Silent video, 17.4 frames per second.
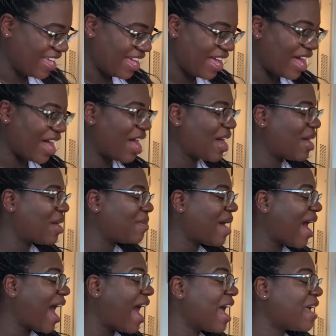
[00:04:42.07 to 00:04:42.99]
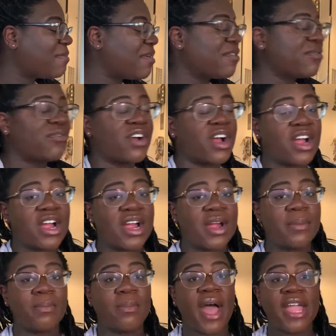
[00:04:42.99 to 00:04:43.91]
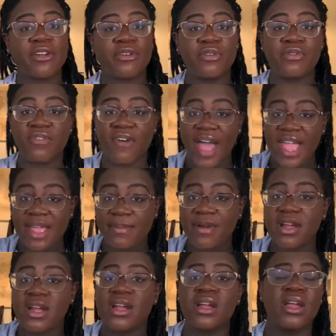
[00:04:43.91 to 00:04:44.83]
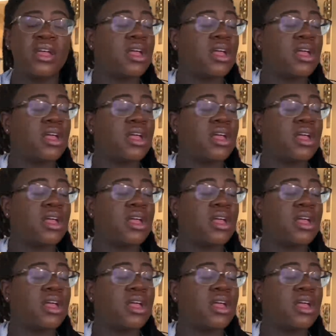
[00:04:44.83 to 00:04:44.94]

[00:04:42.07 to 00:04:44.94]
I prefer microfiber.